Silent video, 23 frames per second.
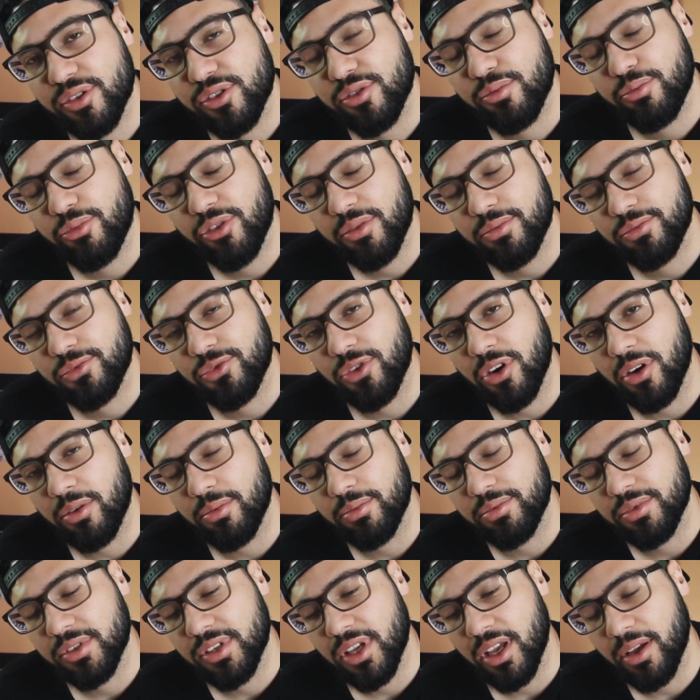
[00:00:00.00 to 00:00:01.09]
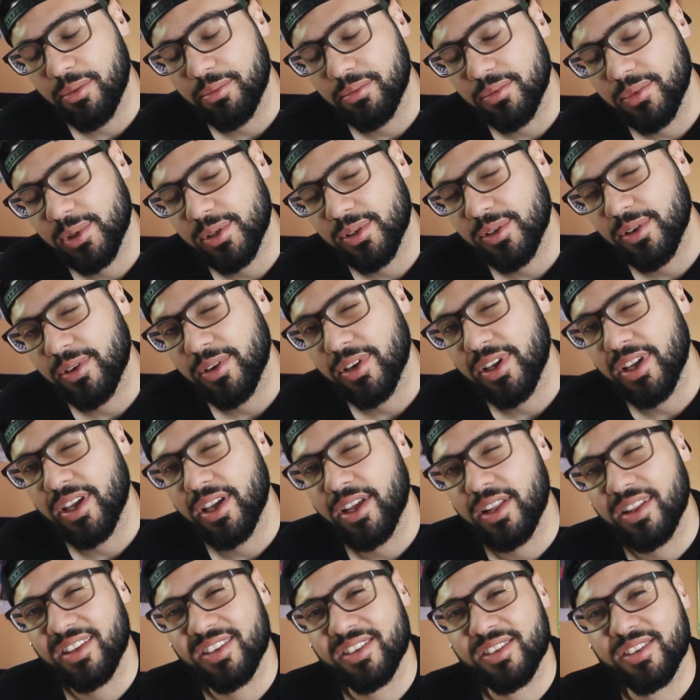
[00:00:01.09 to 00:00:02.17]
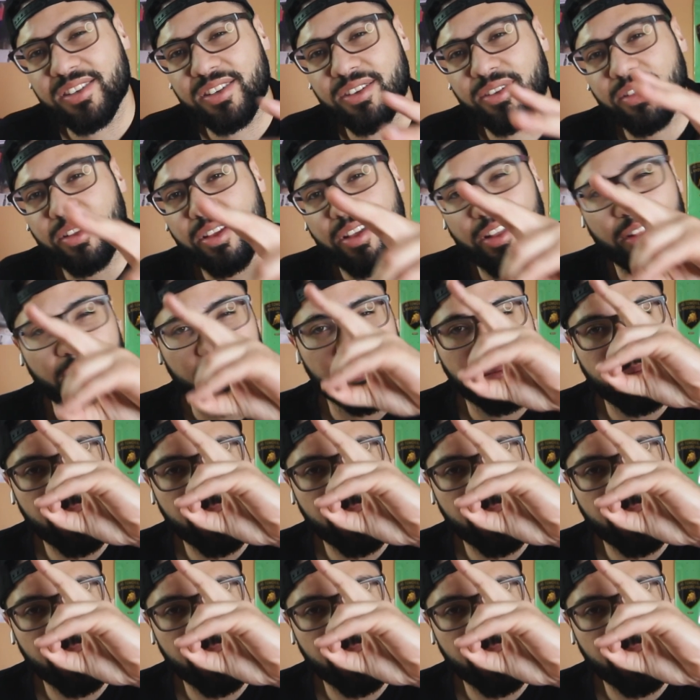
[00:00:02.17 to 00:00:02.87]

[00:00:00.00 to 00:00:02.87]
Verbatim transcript: supreme drops happen so yeah i'll see you then